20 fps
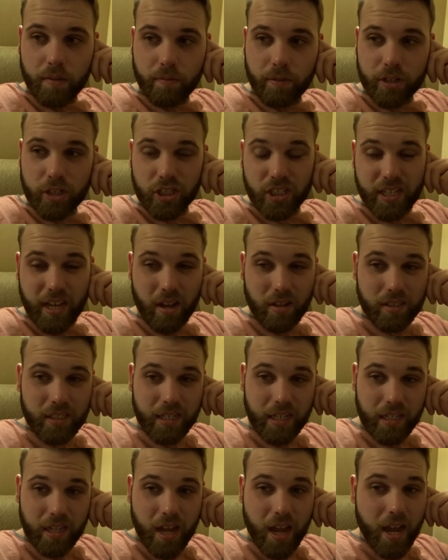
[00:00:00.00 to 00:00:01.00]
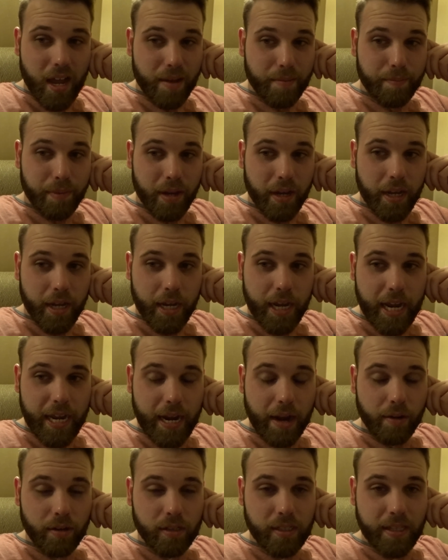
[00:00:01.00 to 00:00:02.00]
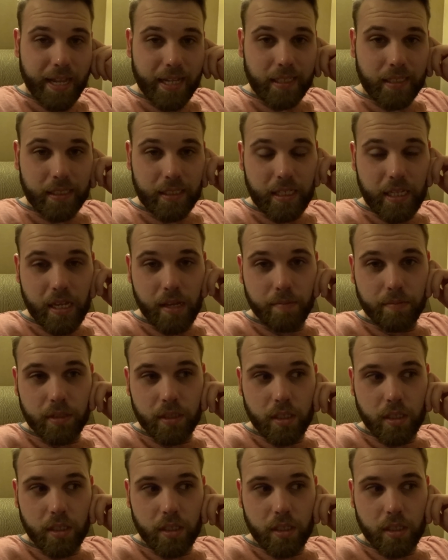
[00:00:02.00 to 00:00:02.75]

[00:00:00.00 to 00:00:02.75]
which sounds like a lot, but 8 hours of that sleep.